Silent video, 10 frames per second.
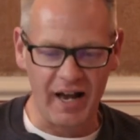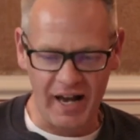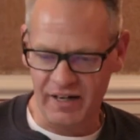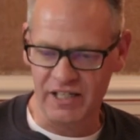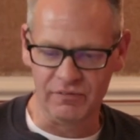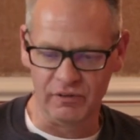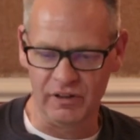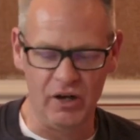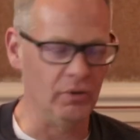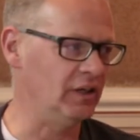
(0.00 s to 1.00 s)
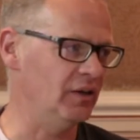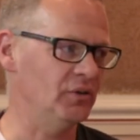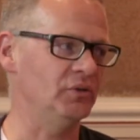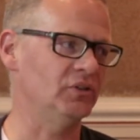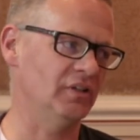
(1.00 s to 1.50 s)
and even lower
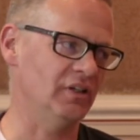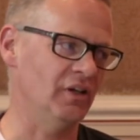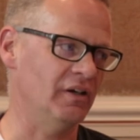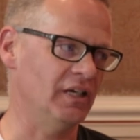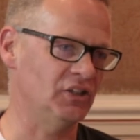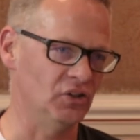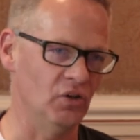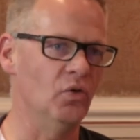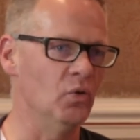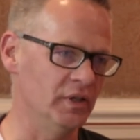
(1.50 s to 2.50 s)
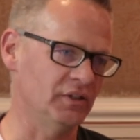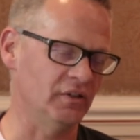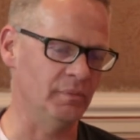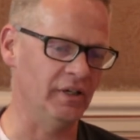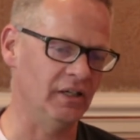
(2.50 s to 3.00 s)
lows. You know, it's not always
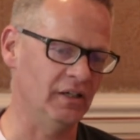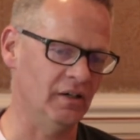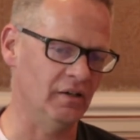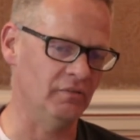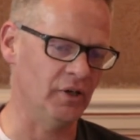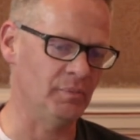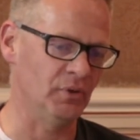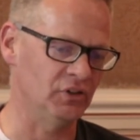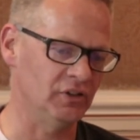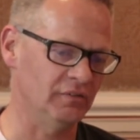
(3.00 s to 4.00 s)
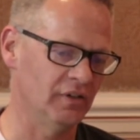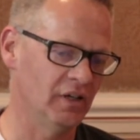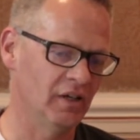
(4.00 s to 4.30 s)
going to be very positive.